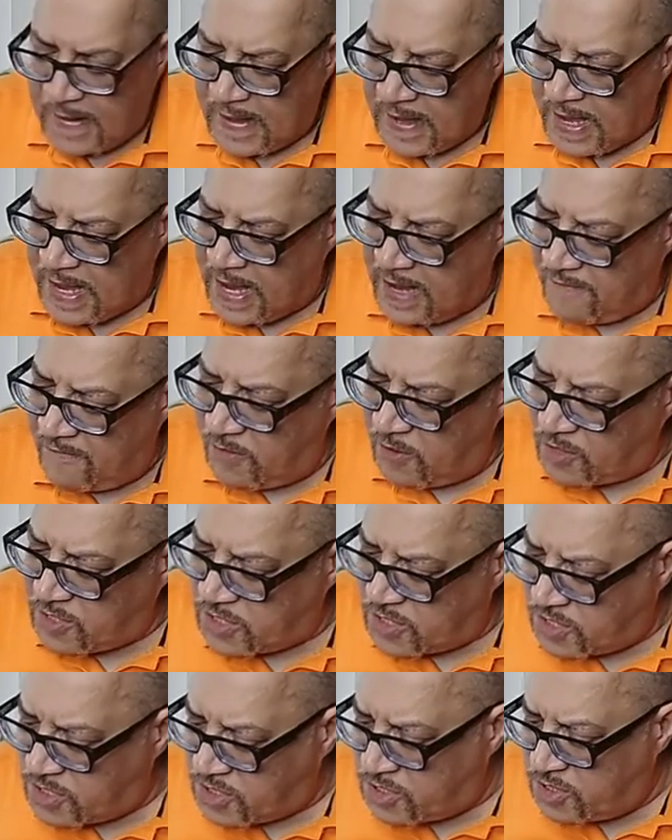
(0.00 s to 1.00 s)
and
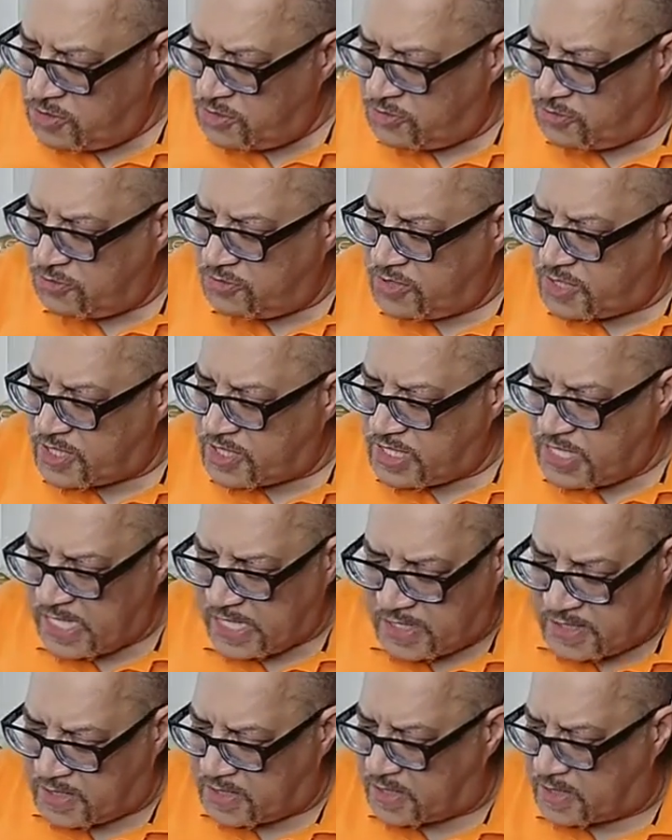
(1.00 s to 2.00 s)
verses 2 through
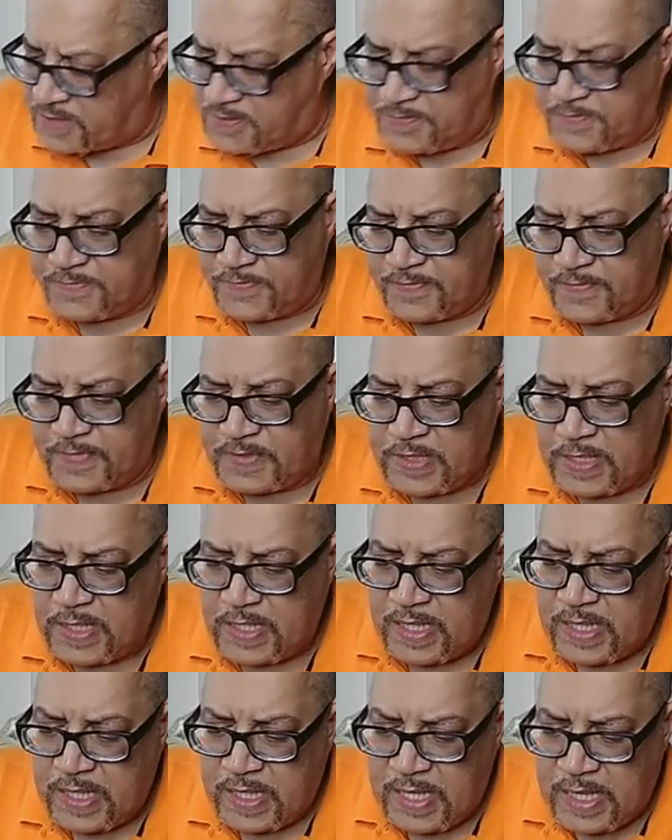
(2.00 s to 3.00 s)
6.
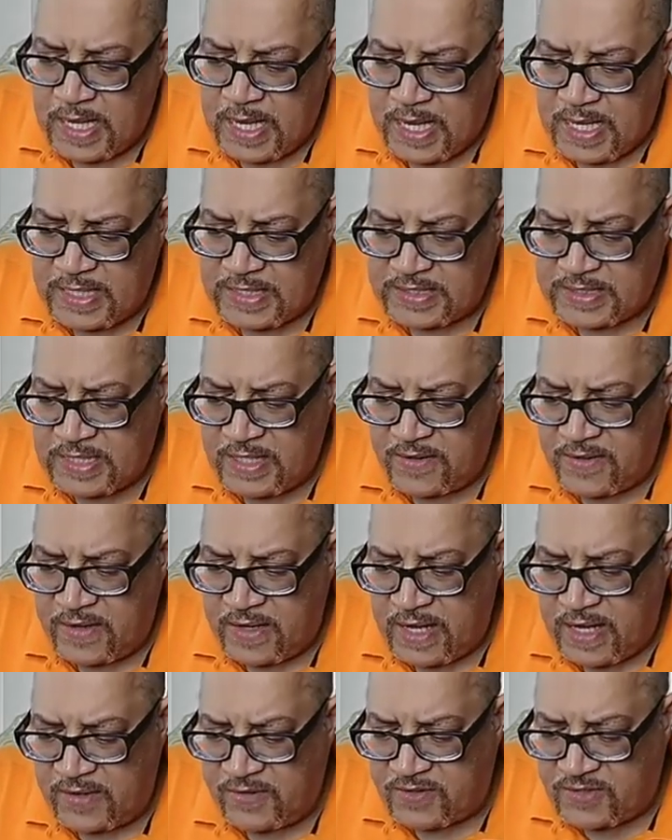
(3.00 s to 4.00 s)
Isaiah, the
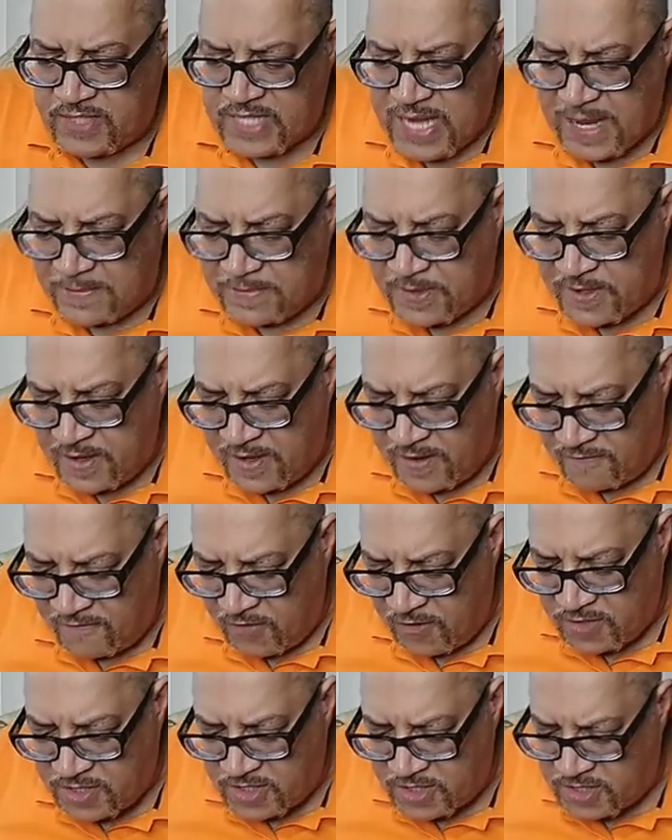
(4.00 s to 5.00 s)
9th chapter, and
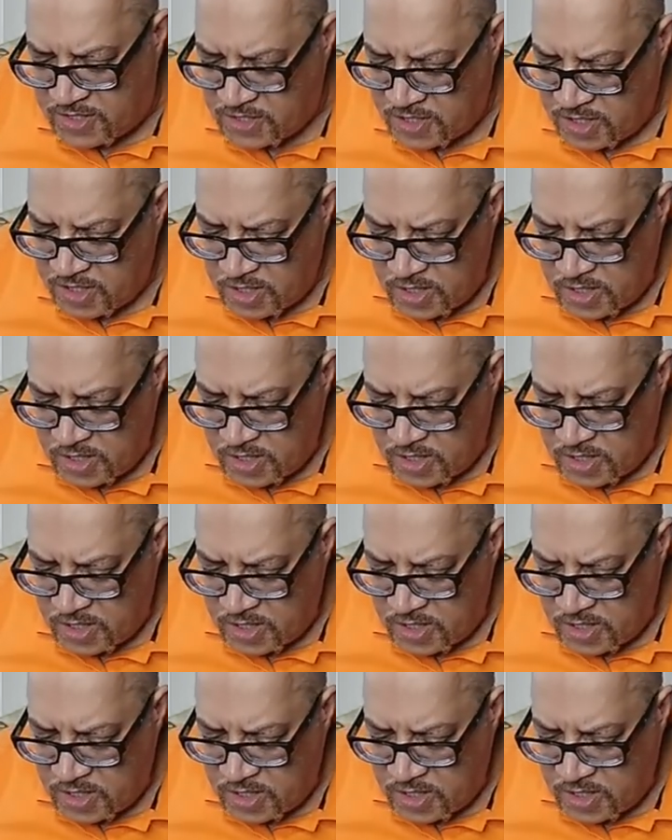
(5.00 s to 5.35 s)
verses